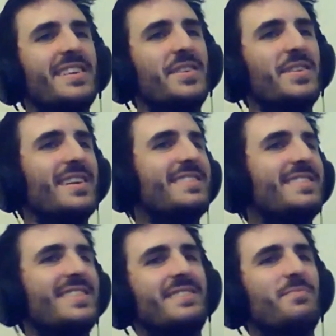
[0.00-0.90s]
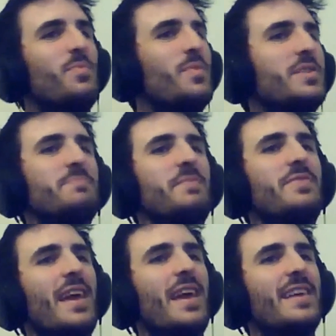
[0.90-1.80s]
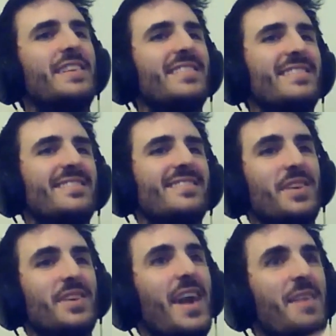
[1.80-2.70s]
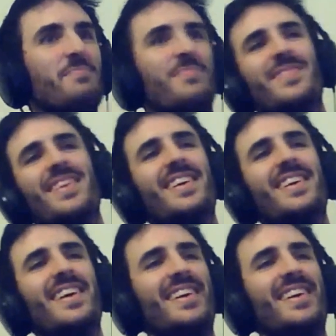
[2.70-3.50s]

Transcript: Like just Will Smith dancing the game. I don't know.